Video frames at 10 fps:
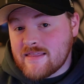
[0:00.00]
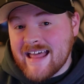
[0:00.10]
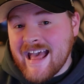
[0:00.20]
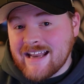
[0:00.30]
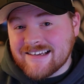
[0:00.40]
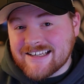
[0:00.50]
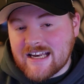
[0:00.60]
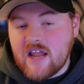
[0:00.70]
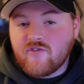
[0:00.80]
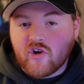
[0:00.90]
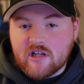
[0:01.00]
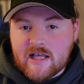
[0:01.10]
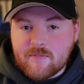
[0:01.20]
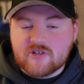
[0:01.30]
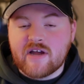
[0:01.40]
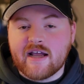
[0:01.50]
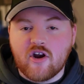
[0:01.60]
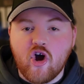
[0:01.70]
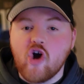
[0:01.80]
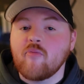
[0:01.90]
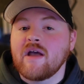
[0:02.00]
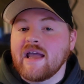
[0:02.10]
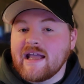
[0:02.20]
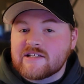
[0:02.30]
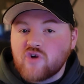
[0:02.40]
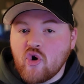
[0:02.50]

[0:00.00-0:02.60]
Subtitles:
That, if you're keeping track at home, is